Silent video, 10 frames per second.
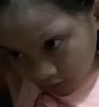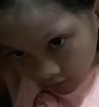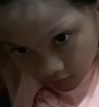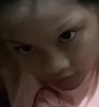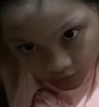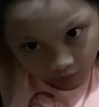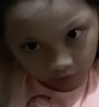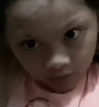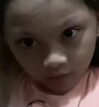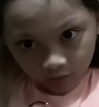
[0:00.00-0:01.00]

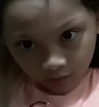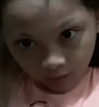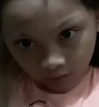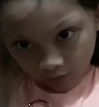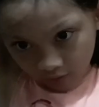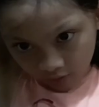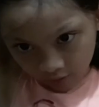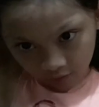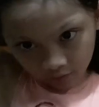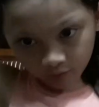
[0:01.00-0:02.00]

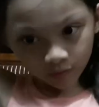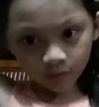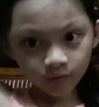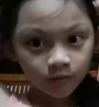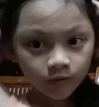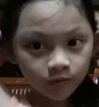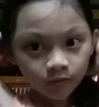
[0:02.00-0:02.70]
(silence)